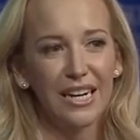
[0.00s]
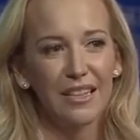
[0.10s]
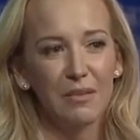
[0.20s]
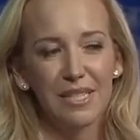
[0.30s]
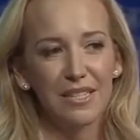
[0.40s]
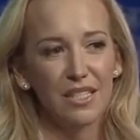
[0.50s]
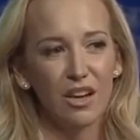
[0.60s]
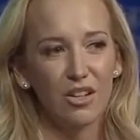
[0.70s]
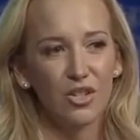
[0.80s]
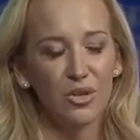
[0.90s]
The business
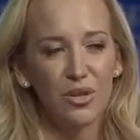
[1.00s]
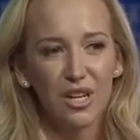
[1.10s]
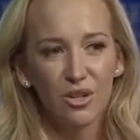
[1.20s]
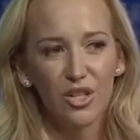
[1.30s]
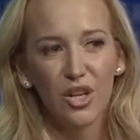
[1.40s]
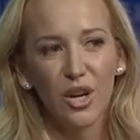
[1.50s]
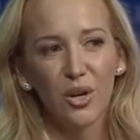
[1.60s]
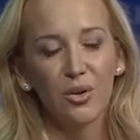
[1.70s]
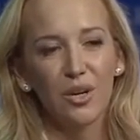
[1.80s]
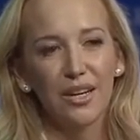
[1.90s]
launched 2 years
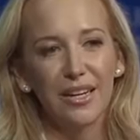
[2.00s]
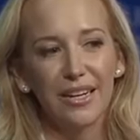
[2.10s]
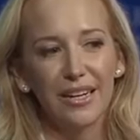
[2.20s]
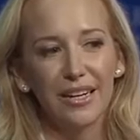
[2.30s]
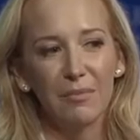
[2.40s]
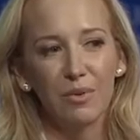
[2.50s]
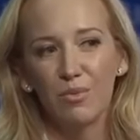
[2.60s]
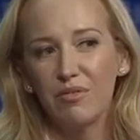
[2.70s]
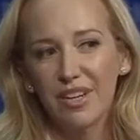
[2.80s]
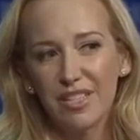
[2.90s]
ago.
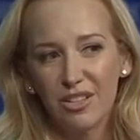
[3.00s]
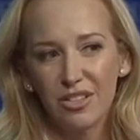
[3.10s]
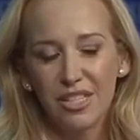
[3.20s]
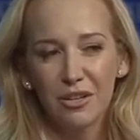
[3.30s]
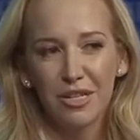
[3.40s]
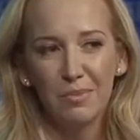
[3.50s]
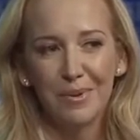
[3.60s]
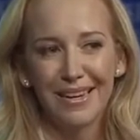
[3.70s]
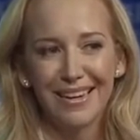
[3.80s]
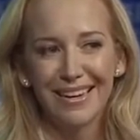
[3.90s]
We've raised our Series
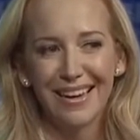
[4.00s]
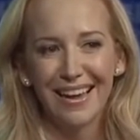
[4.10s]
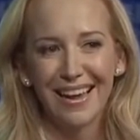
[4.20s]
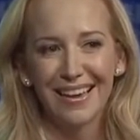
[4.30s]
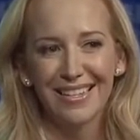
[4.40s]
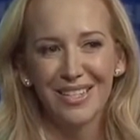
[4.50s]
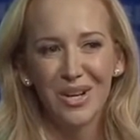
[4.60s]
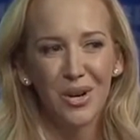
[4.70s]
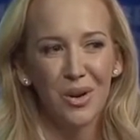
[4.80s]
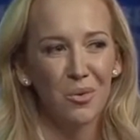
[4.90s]
B, and
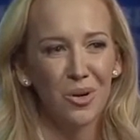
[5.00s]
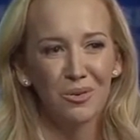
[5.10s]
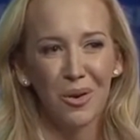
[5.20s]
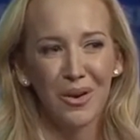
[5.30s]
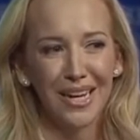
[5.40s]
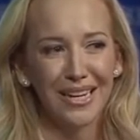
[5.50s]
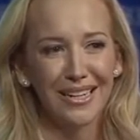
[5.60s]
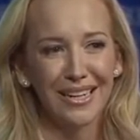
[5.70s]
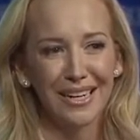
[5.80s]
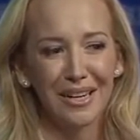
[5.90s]
we're growing
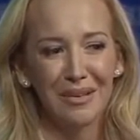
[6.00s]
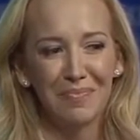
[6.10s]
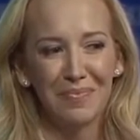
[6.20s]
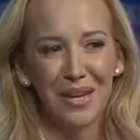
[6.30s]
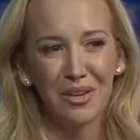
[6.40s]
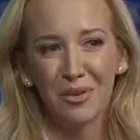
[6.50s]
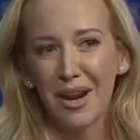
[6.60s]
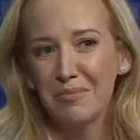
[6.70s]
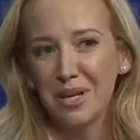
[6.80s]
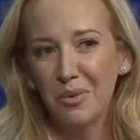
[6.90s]

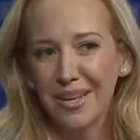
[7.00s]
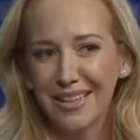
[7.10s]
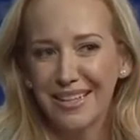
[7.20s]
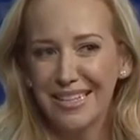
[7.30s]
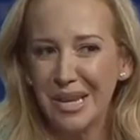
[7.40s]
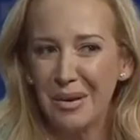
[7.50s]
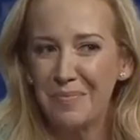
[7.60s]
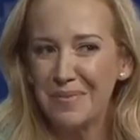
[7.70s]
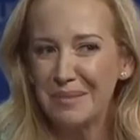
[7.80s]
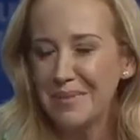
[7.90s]
incredibly quickly. So
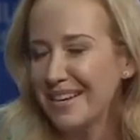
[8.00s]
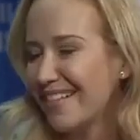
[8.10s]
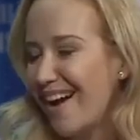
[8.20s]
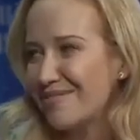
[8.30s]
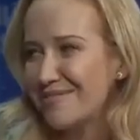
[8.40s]
it's been a lot of